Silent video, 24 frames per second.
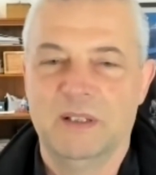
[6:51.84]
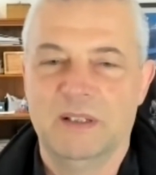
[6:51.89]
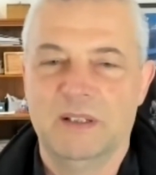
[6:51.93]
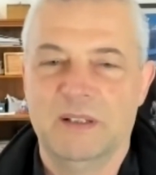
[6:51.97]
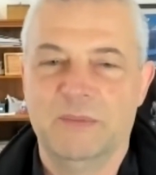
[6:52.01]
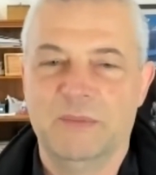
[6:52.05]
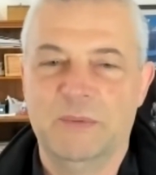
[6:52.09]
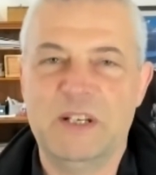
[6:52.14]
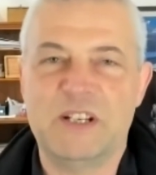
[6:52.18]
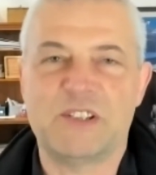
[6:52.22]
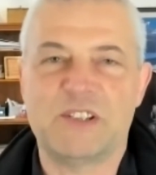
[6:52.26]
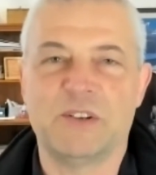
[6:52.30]

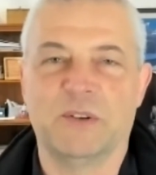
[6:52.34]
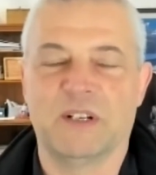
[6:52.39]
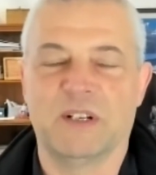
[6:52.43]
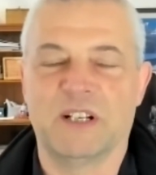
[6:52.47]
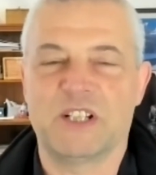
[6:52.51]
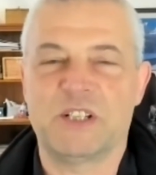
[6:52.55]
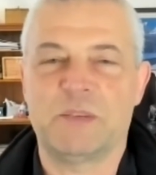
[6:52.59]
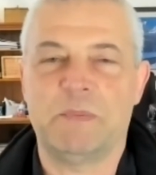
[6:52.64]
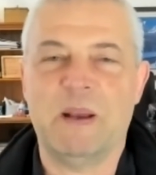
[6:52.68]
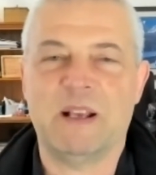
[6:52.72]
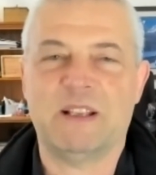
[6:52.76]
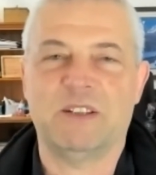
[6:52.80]
we just don't
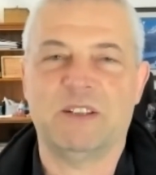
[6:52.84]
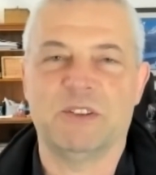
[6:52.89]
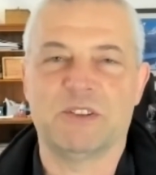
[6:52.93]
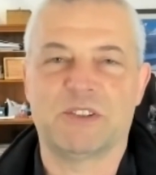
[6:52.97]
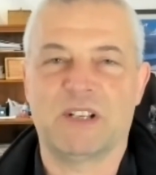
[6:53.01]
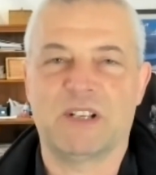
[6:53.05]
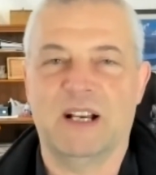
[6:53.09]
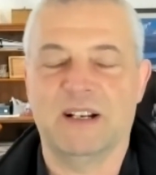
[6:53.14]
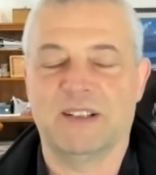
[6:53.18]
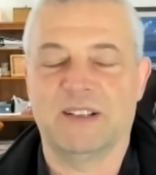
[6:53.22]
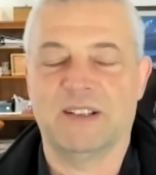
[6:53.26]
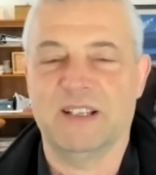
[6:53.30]
expect those
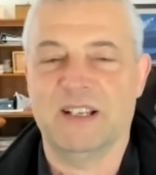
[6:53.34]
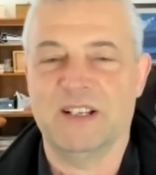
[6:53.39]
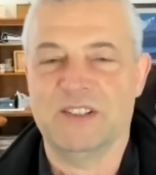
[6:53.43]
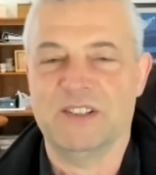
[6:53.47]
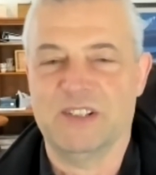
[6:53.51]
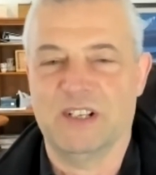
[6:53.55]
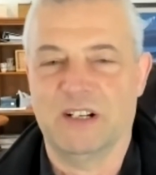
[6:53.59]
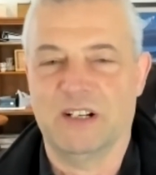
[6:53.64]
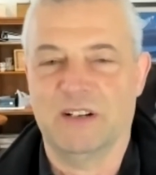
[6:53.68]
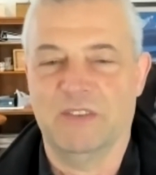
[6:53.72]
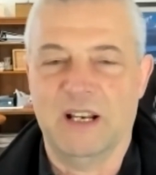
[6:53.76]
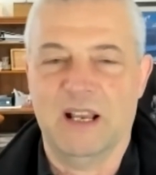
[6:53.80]
kind of things
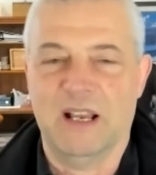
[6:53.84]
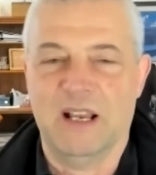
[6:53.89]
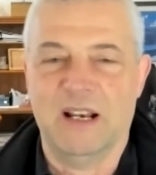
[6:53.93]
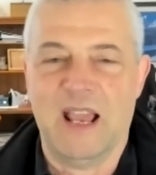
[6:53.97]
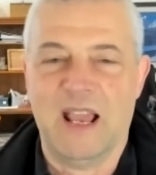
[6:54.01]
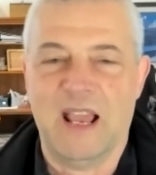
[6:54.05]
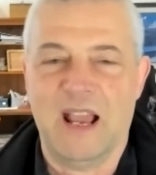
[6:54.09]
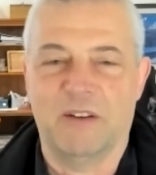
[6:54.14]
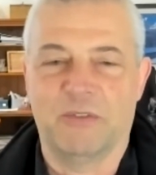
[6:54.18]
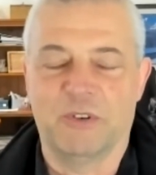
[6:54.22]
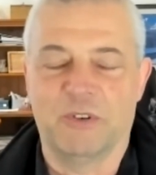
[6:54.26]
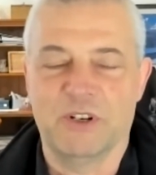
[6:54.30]
out of an
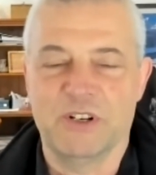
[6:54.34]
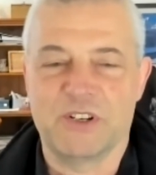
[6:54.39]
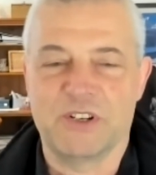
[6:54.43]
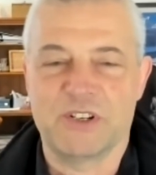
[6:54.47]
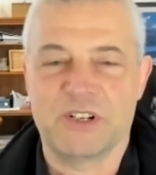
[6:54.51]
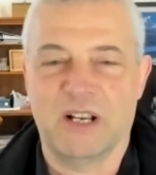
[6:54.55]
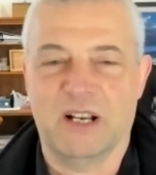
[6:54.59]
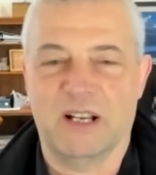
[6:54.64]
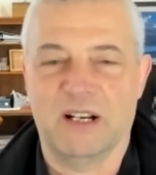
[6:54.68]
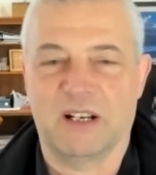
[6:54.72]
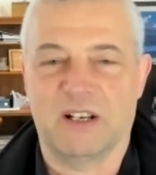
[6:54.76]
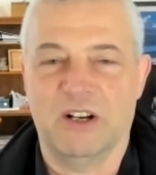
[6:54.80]
average
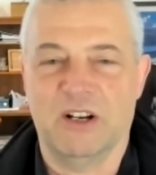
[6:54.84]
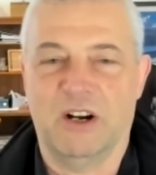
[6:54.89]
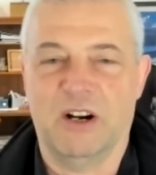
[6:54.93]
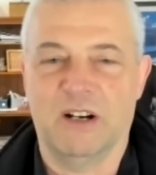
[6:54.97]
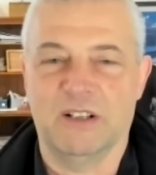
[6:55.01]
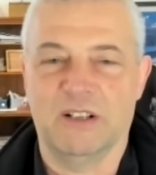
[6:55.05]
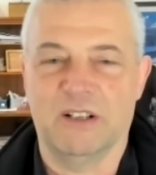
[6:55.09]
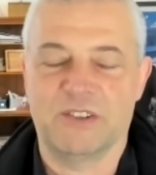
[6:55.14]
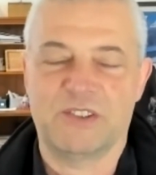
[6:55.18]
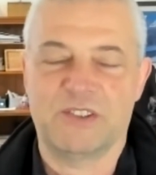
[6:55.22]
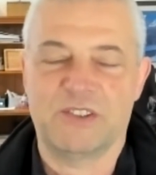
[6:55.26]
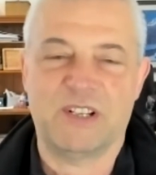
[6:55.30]
kind of
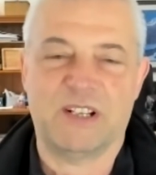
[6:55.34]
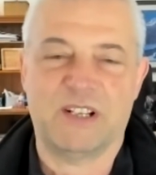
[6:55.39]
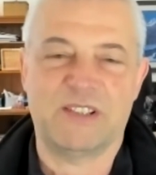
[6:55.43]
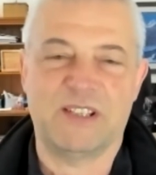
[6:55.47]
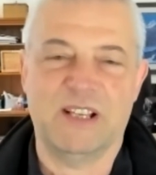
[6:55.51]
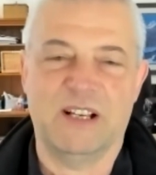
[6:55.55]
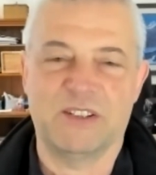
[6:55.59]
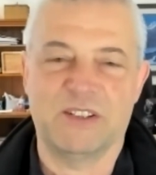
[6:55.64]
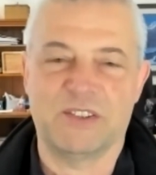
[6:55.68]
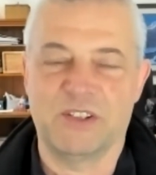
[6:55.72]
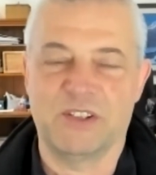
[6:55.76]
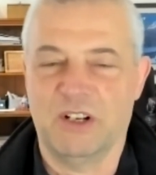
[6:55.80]
car. That's
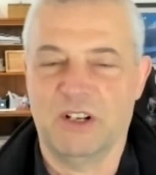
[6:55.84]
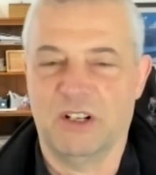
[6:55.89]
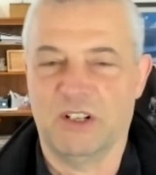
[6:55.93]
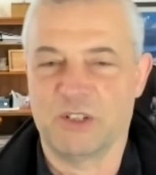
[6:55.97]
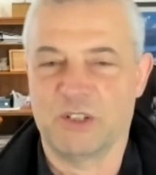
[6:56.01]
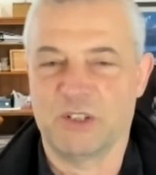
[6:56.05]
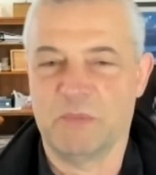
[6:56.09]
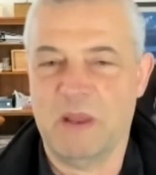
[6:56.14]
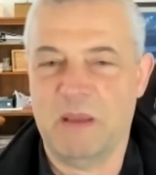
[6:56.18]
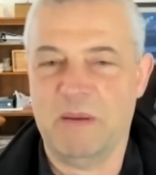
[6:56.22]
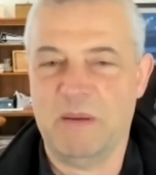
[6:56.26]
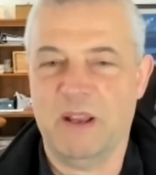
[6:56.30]

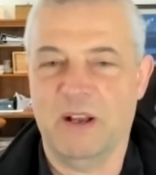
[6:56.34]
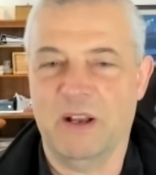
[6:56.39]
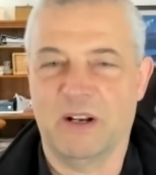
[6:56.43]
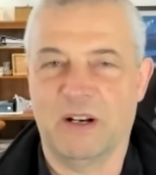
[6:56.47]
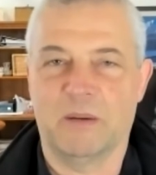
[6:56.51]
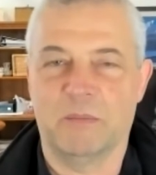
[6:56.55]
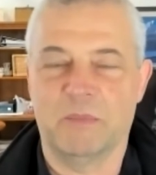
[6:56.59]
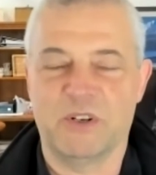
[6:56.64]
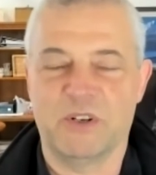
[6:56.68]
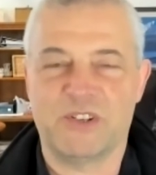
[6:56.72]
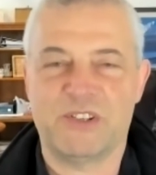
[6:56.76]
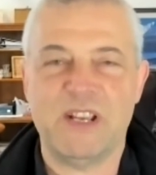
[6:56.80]
$6,000 maybe on a
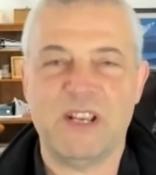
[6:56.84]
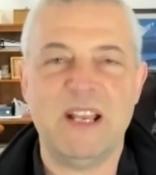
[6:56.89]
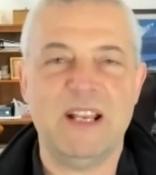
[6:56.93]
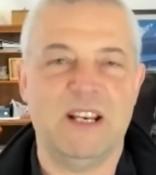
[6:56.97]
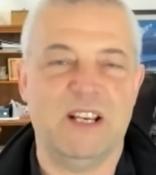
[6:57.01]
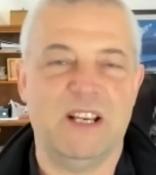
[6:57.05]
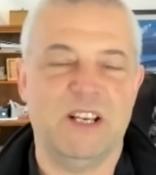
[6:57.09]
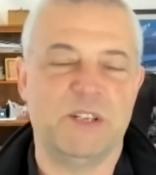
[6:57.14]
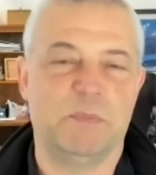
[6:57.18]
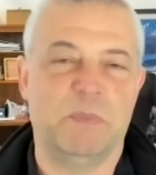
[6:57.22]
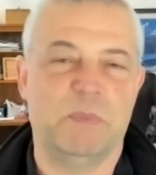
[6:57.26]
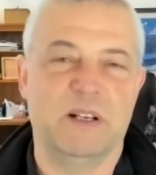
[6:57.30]

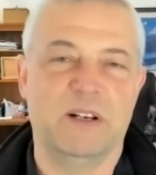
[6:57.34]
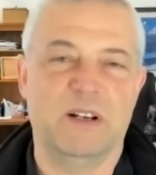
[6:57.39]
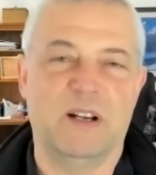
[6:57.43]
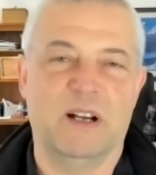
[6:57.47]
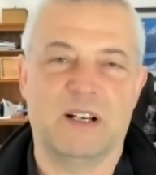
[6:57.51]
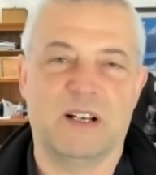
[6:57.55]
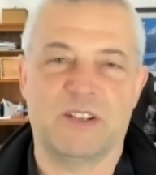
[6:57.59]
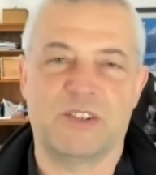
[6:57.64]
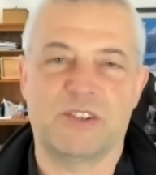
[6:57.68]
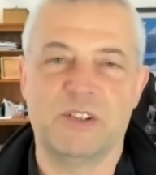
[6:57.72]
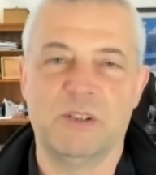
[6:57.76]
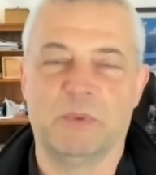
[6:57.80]
Mercedes, but not
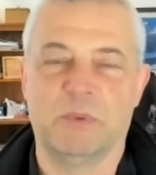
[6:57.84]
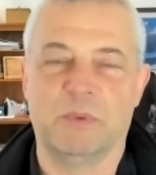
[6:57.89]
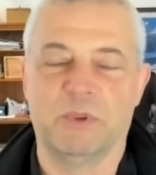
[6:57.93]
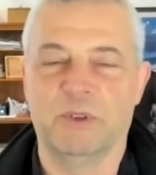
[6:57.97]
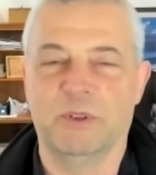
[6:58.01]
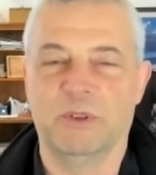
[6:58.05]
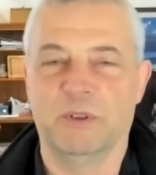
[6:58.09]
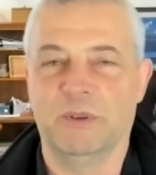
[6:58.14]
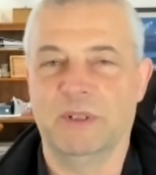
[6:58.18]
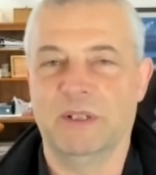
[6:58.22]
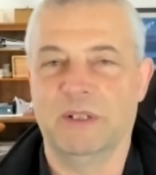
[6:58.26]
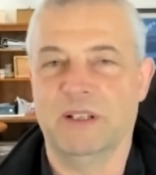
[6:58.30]
a
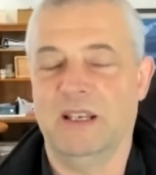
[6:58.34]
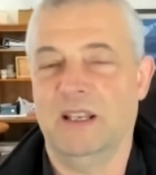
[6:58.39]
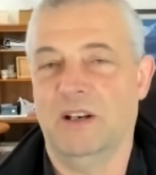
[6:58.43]
Subaru. And,